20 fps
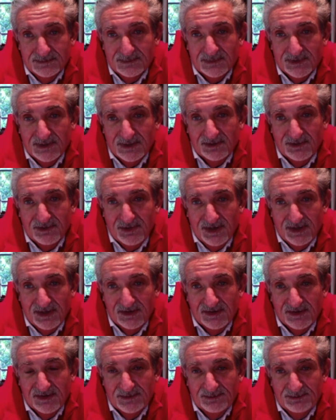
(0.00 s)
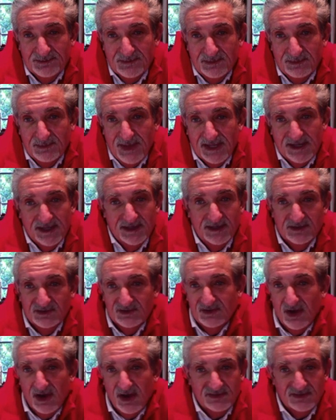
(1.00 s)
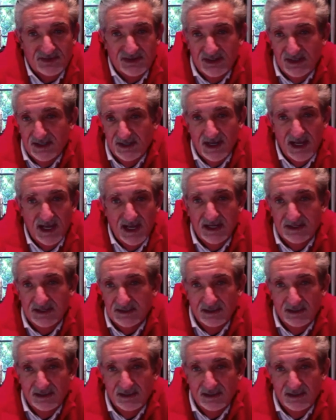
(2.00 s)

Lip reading: Good, Chris. Making it saucy and hot.